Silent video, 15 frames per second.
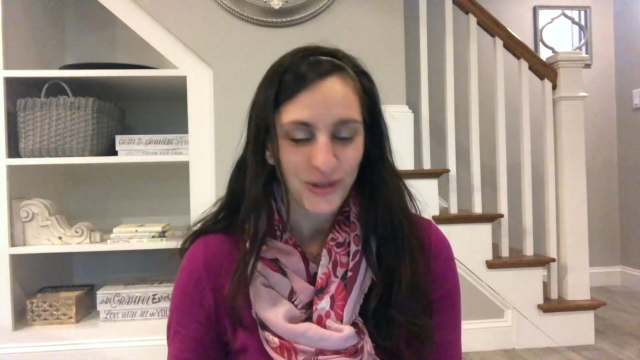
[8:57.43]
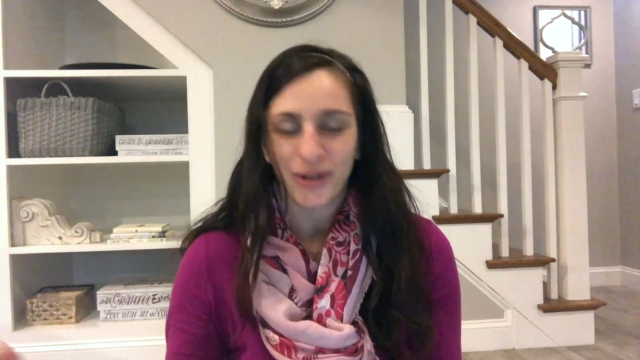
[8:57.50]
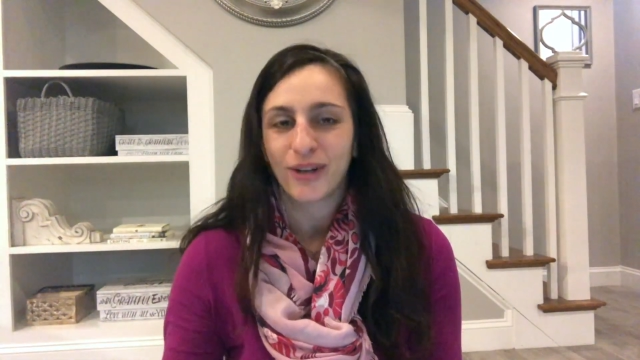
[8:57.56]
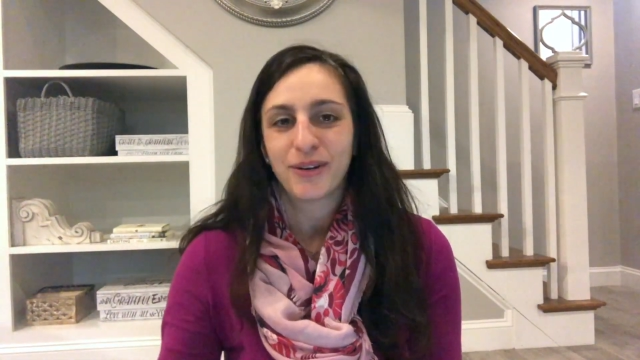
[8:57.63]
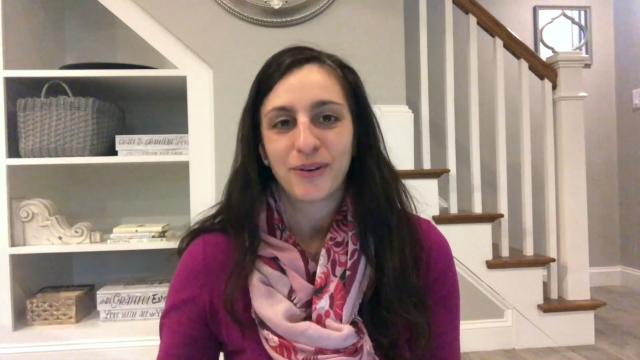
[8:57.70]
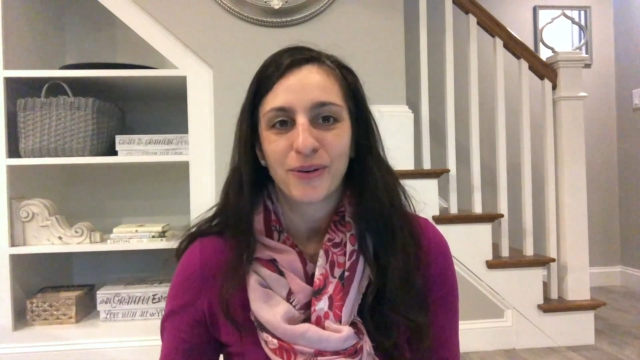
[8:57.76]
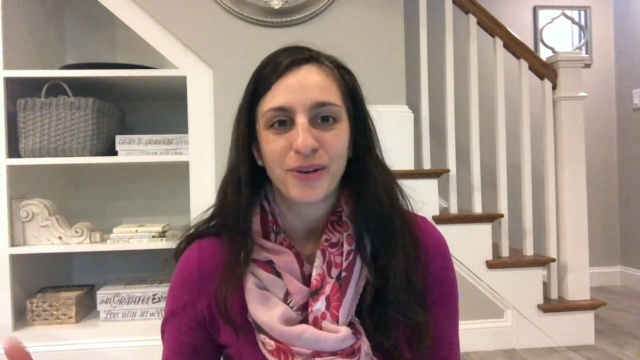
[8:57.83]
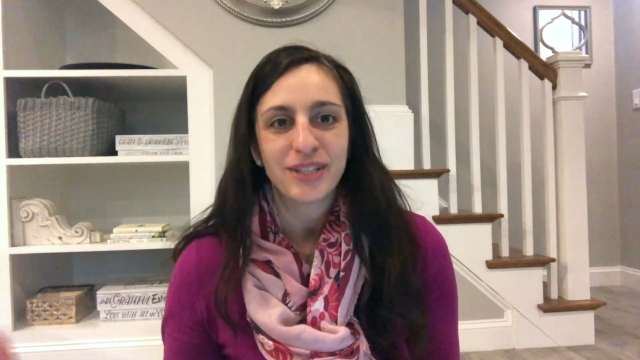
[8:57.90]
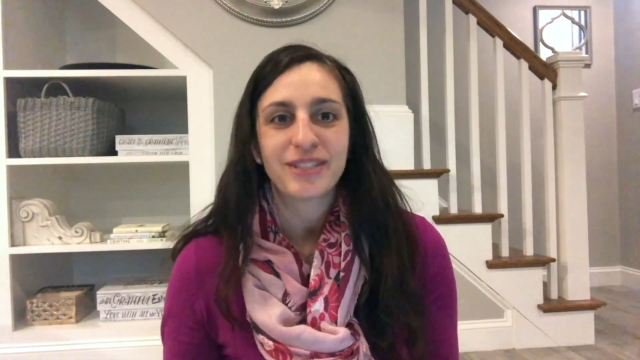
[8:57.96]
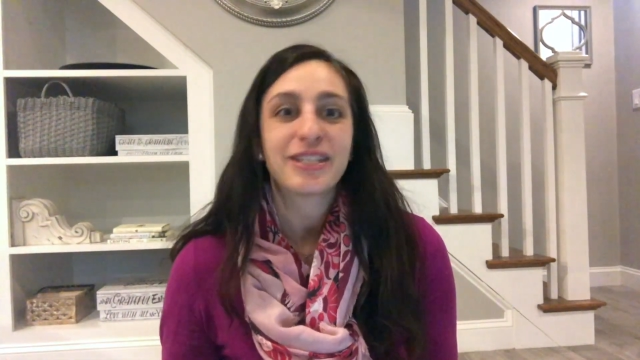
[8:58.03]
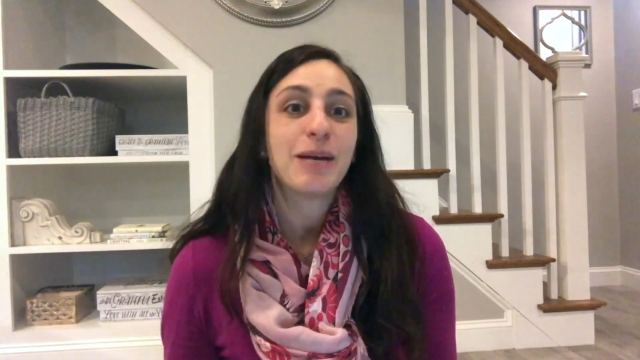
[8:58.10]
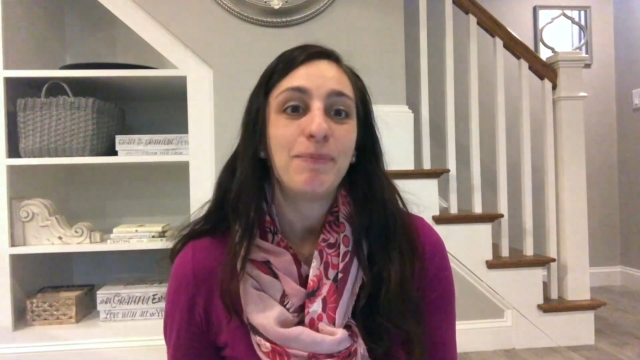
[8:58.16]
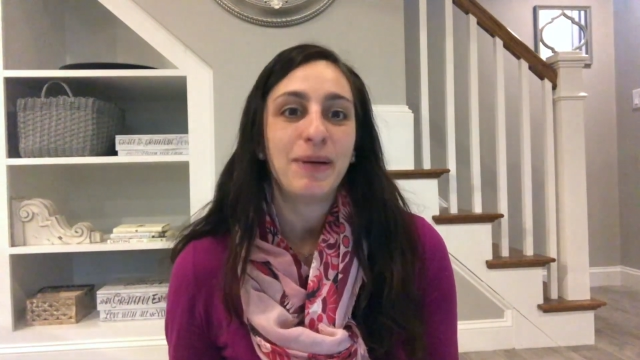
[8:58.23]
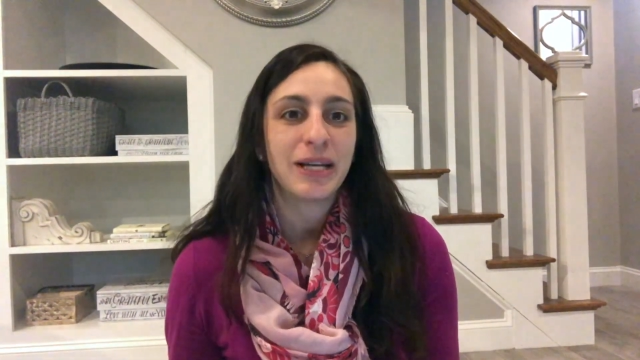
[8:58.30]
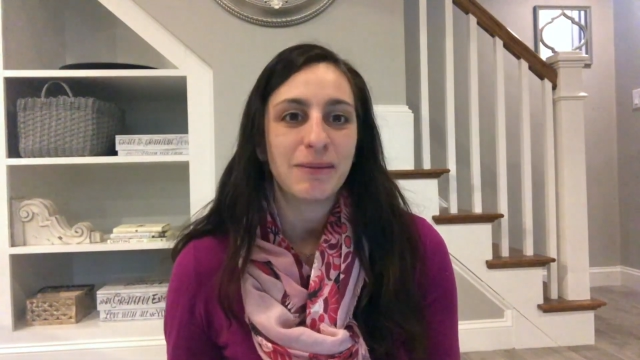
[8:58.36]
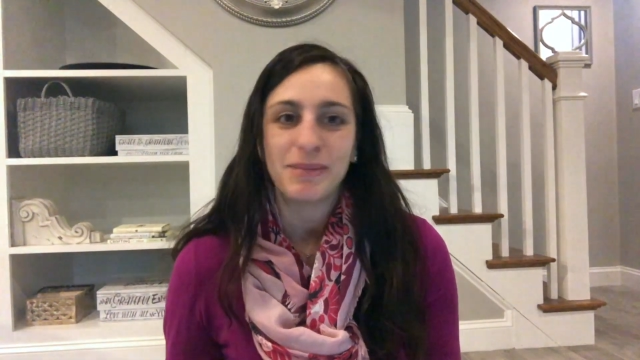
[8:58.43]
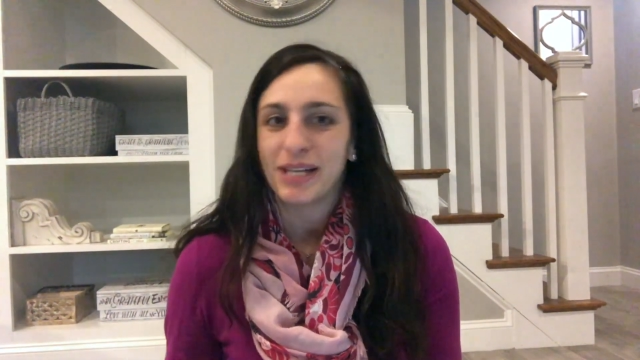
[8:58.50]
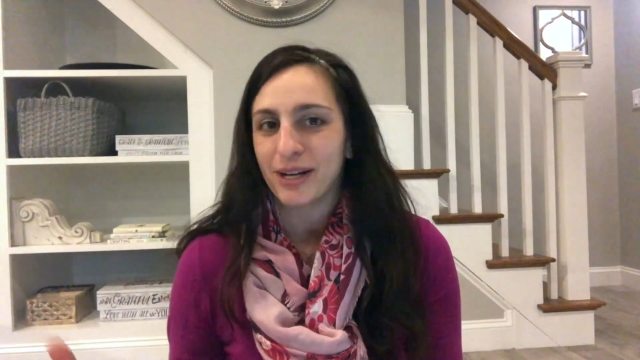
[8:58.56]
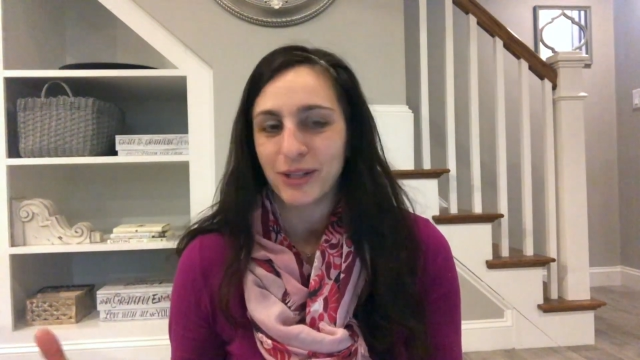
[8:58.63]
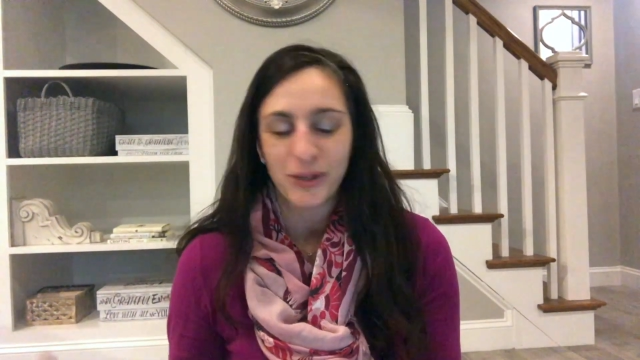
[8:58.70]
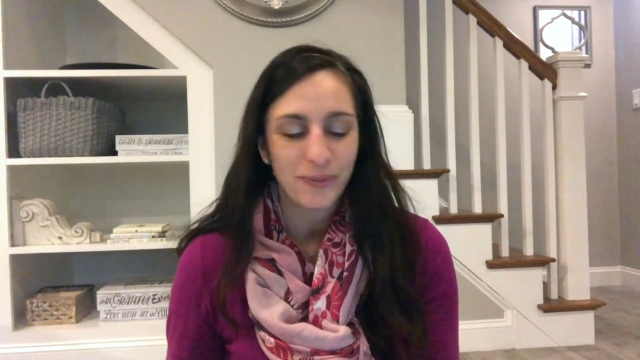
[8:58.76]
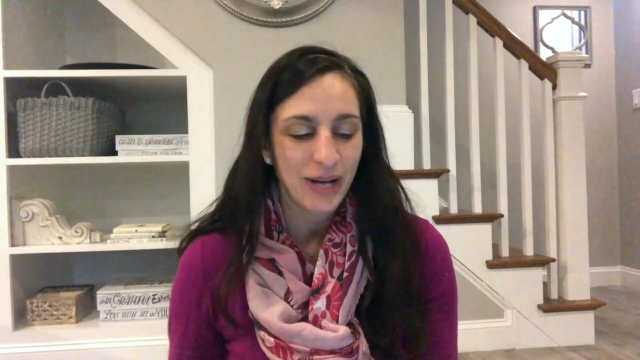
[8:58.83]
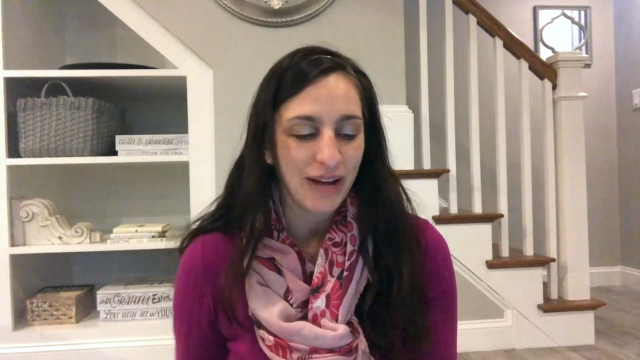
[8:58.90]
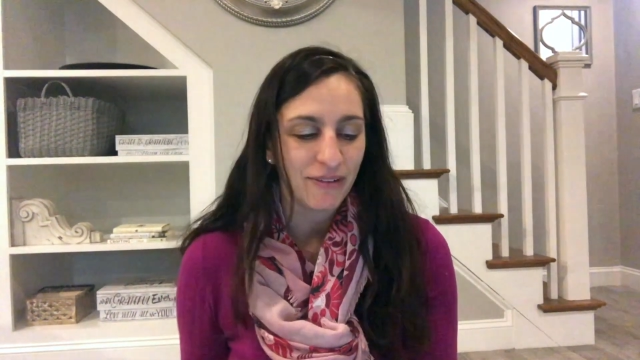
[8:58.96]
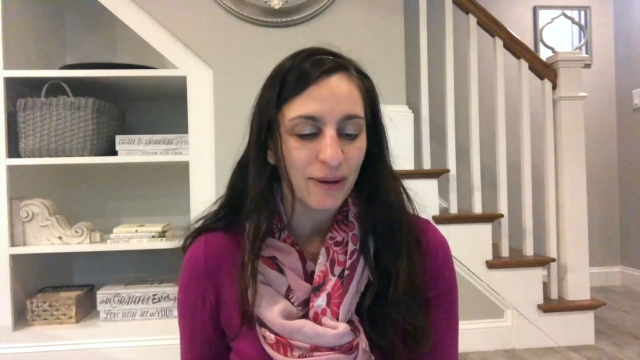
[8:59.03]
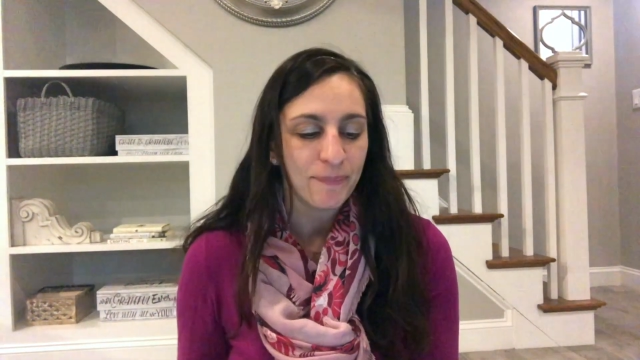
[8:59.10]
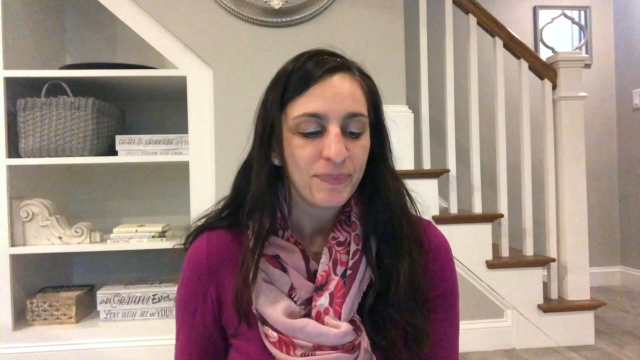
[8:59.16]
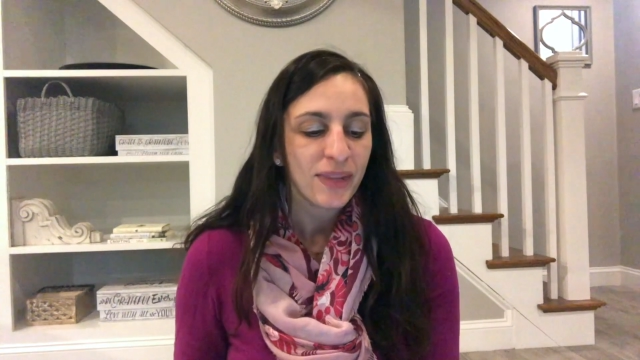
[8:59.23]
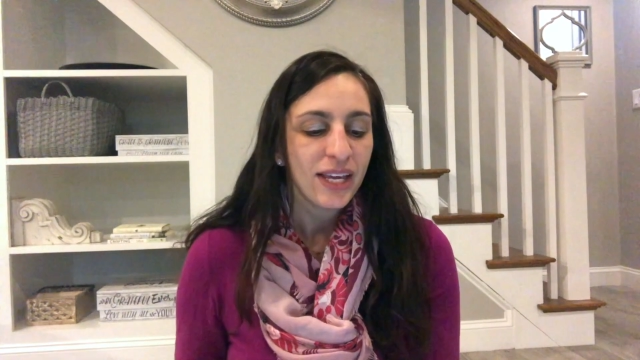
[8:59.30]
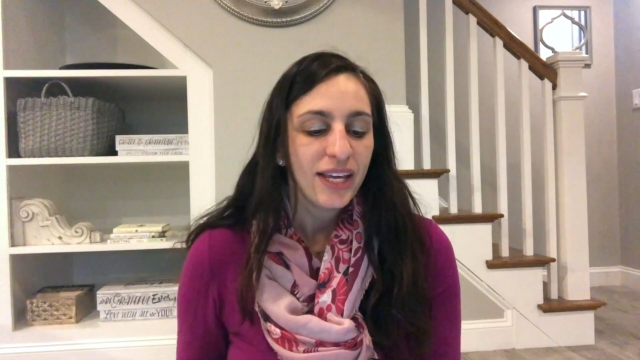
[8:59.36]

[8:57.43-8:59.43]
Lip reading: or skipping a meal or whatever?